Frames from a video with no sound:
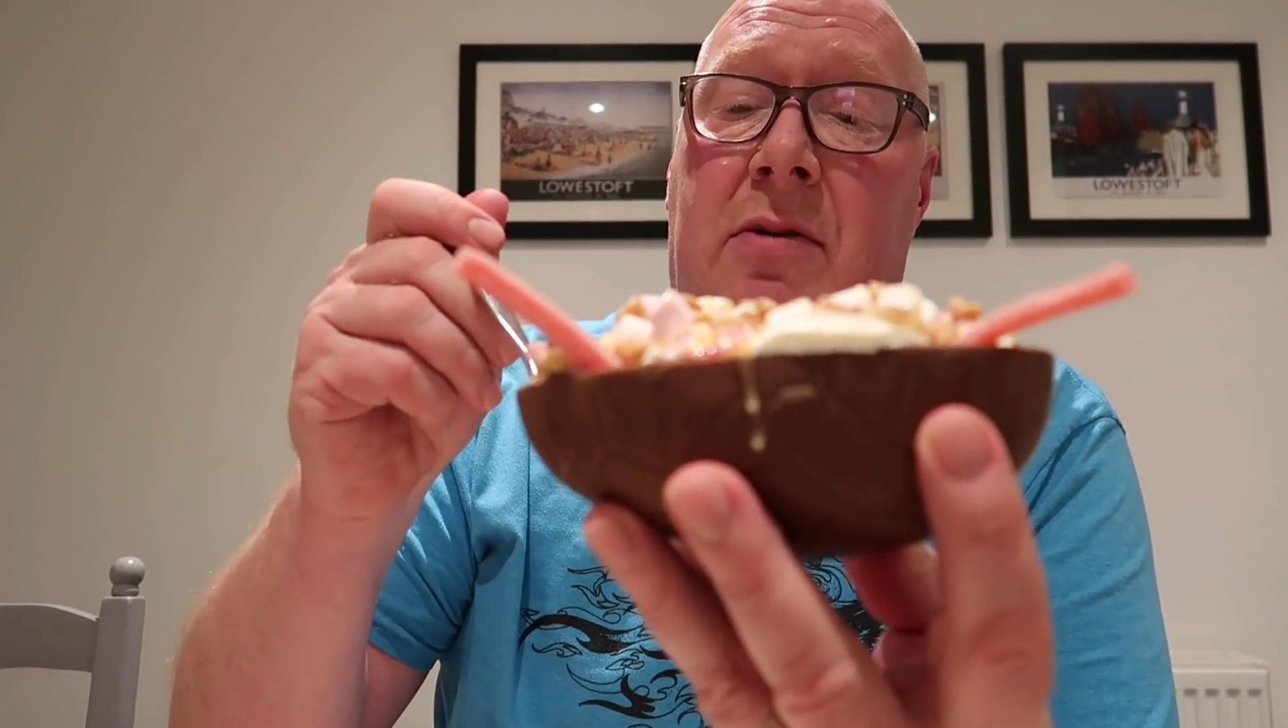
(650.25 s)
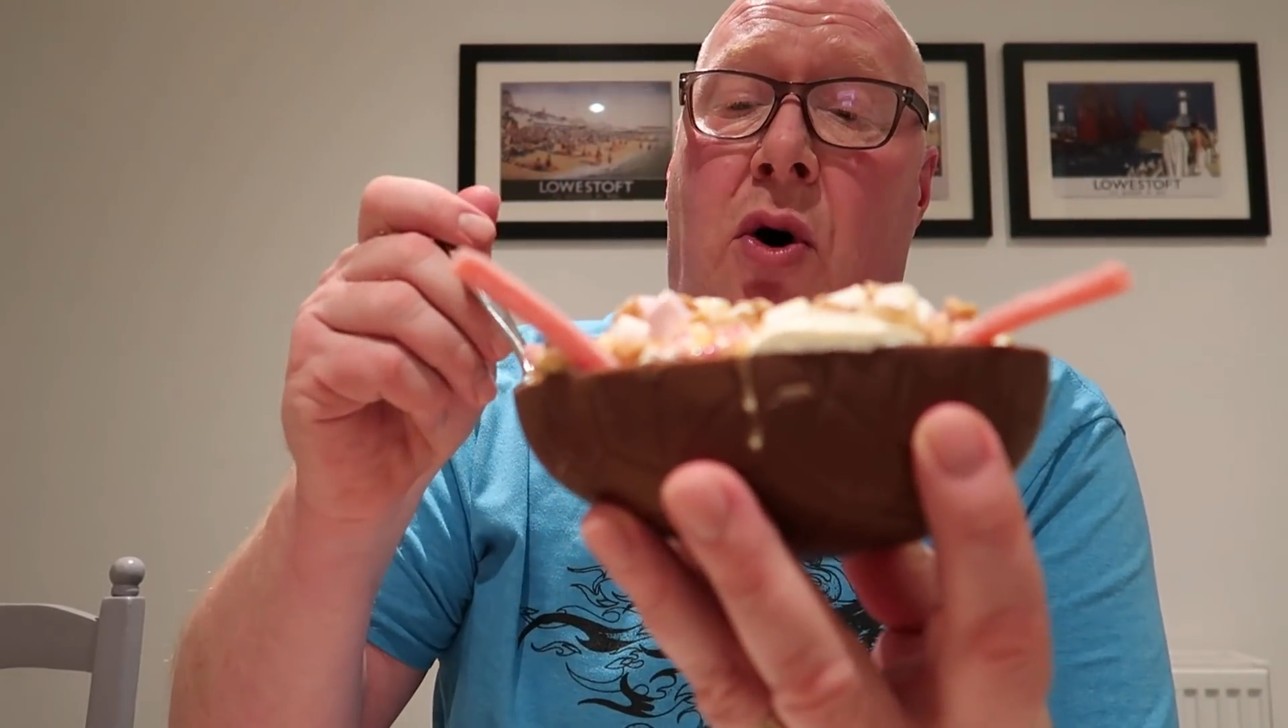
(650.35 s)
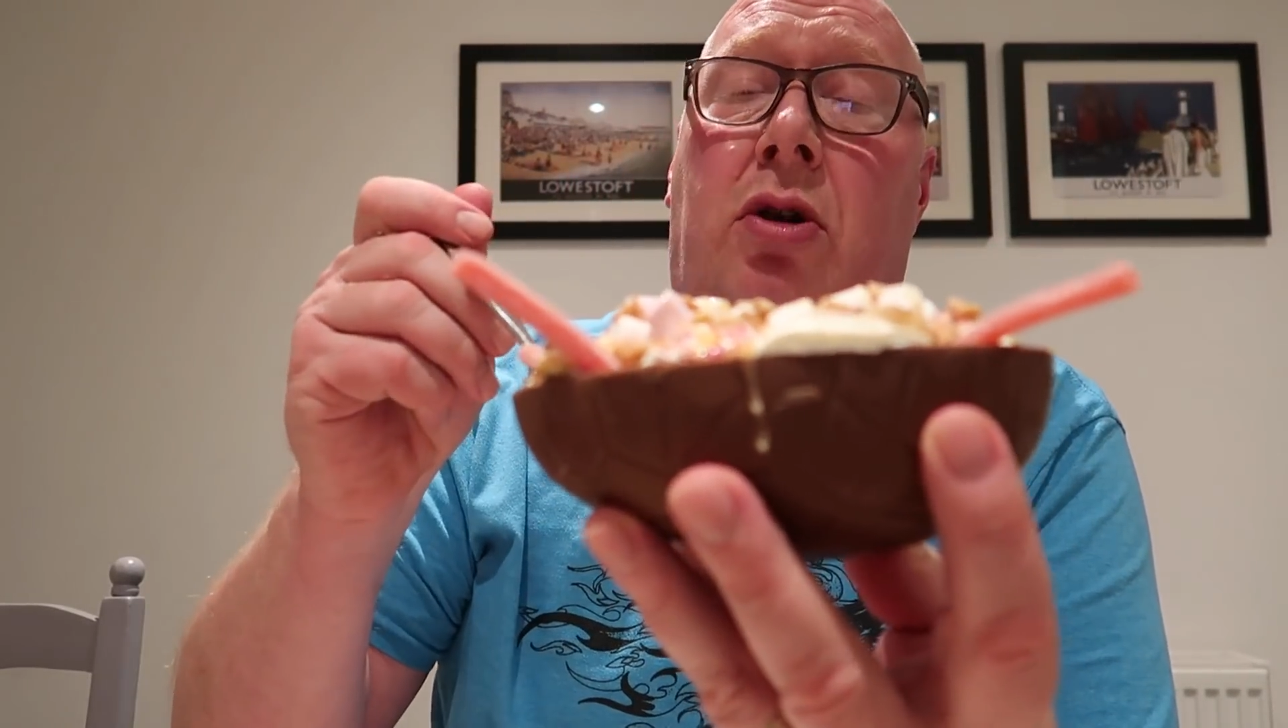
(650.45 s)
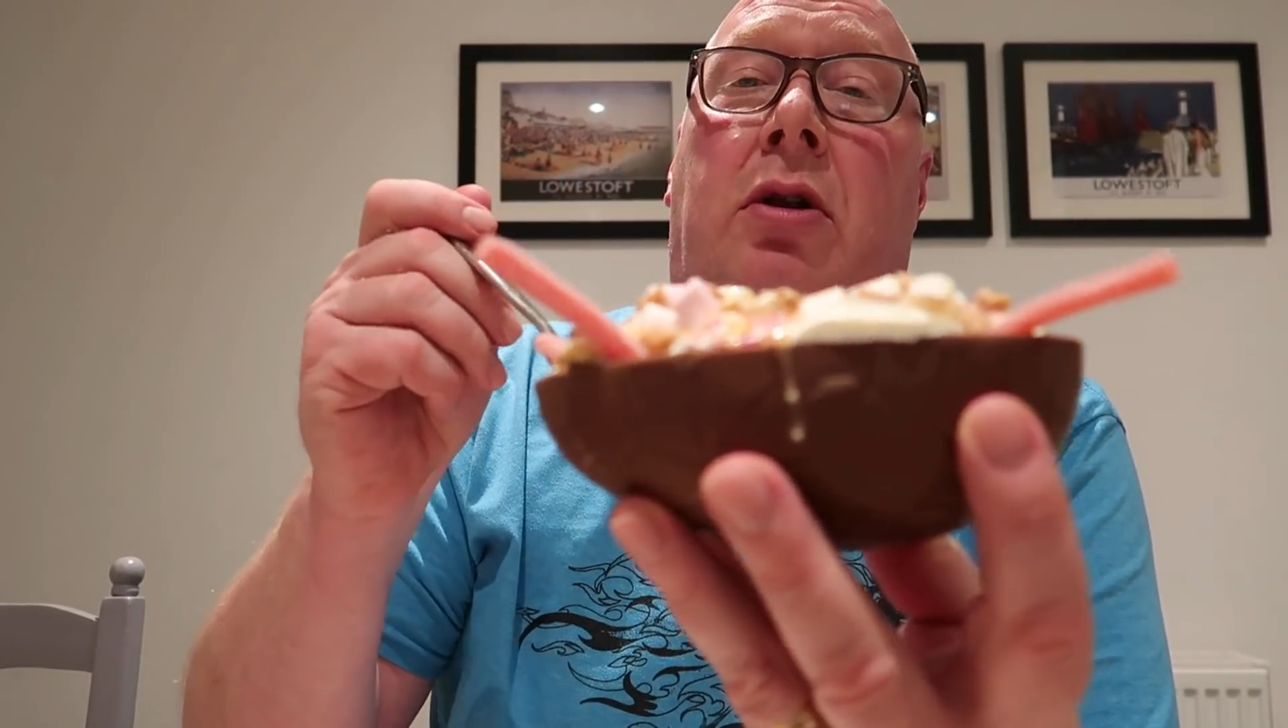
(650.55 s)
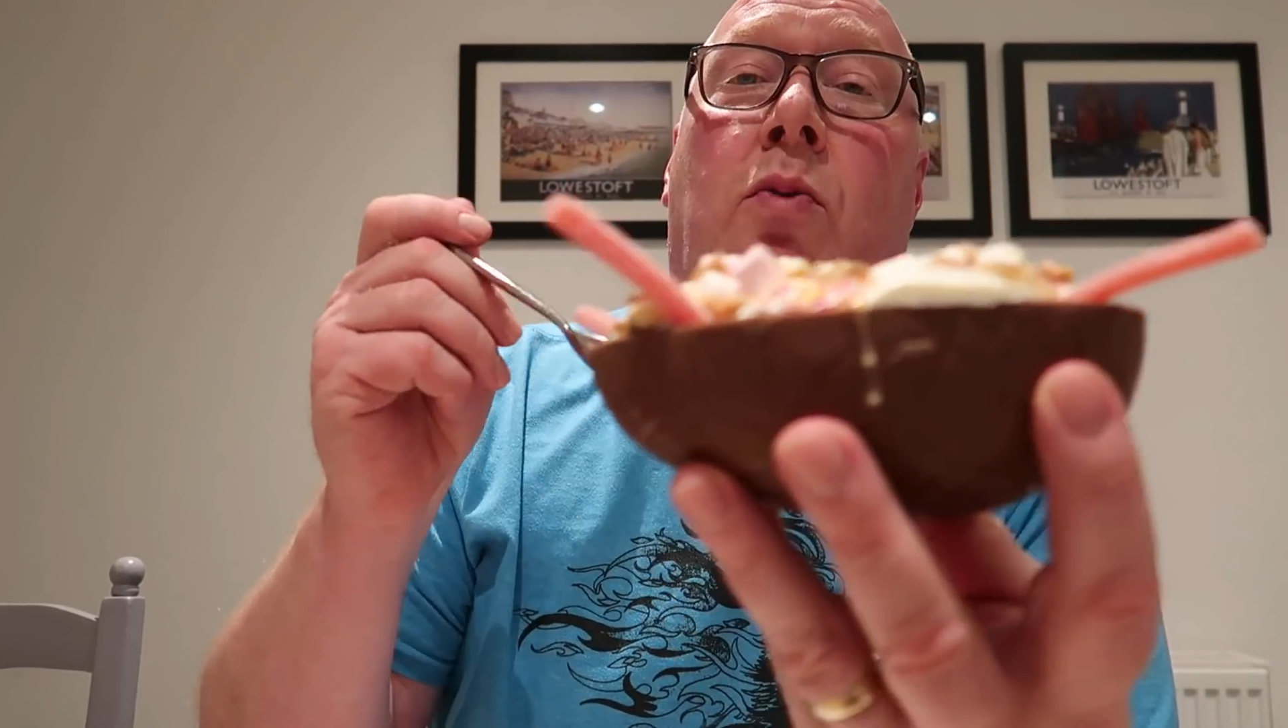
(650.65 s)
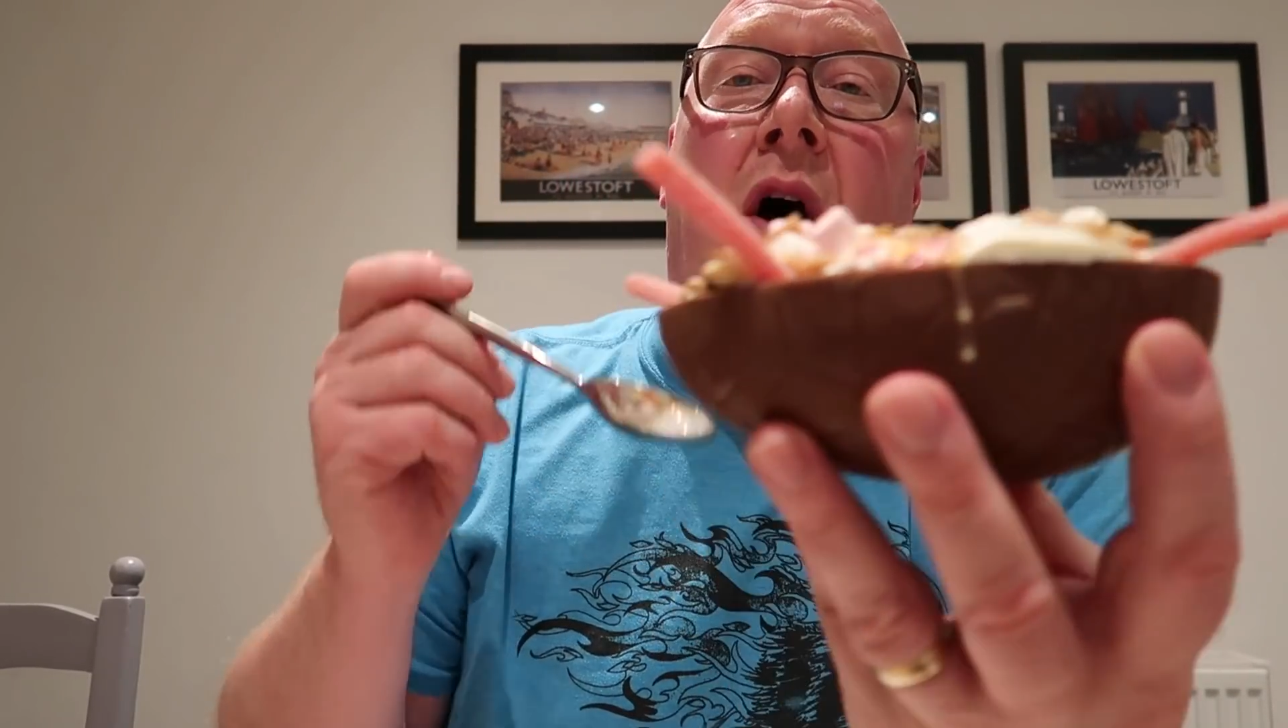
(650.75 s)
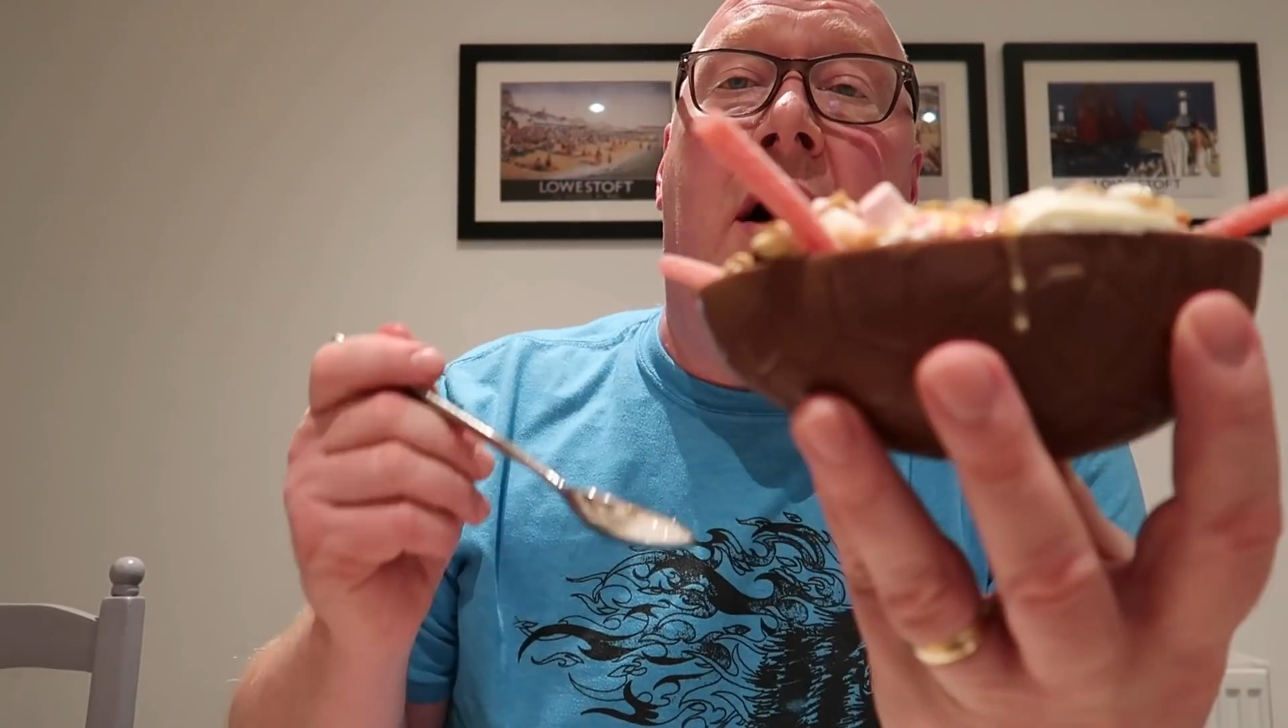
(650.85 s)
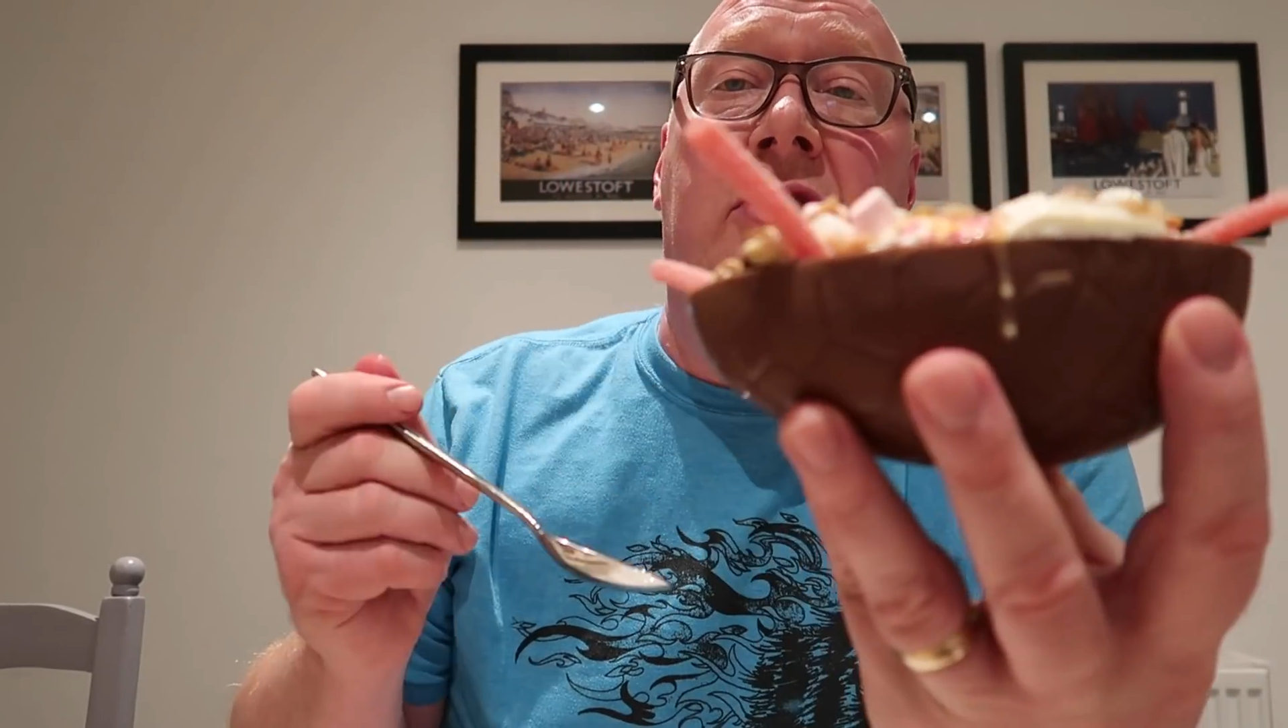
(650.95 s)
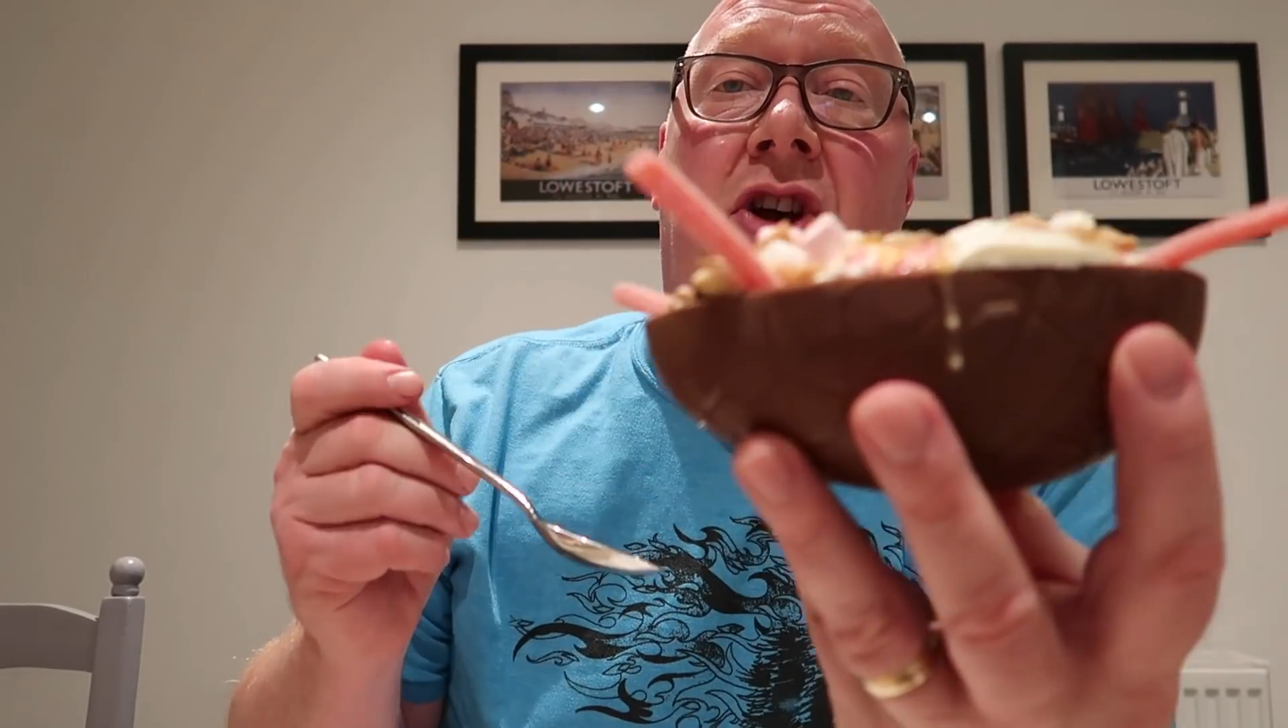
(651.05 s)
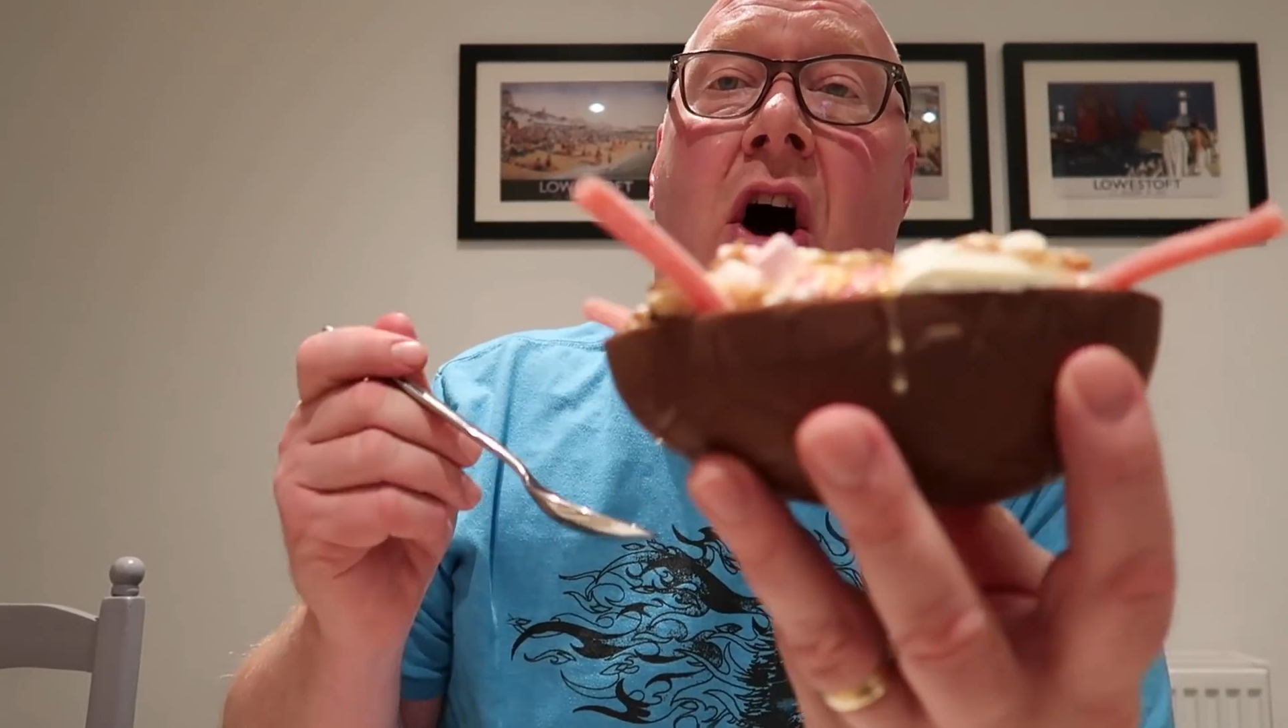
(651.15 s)
in the mortal
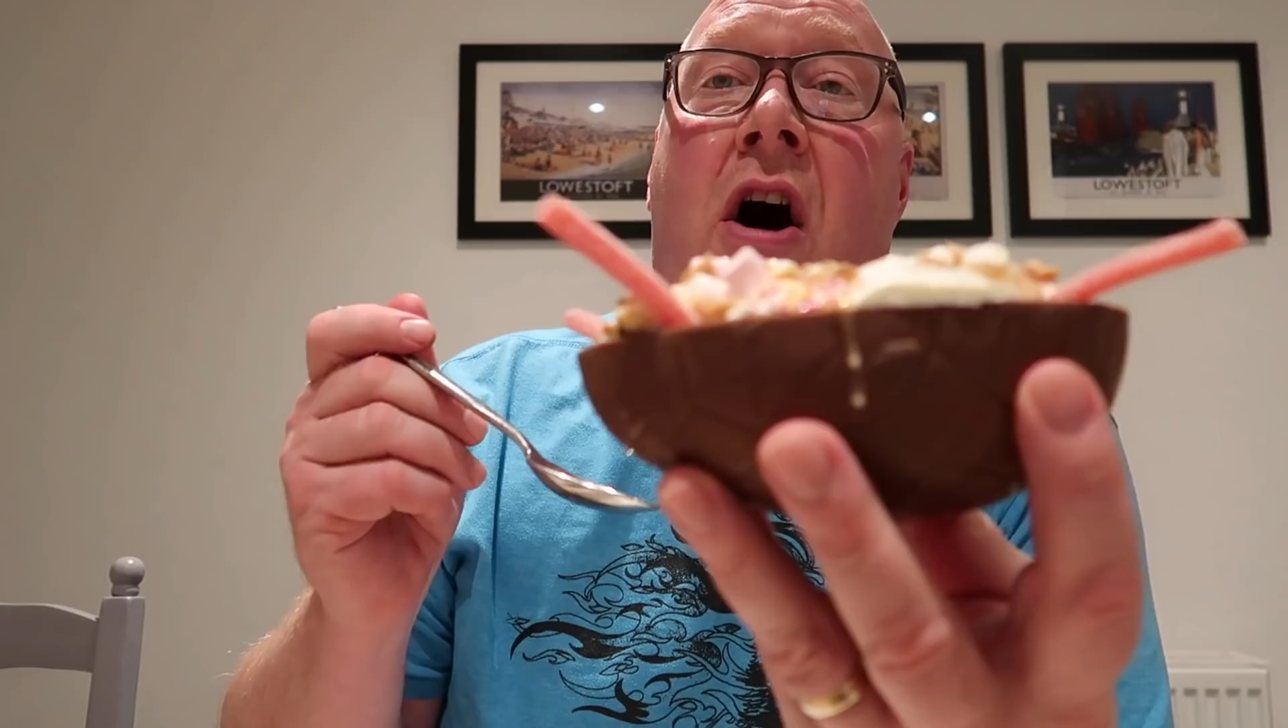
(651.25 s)
words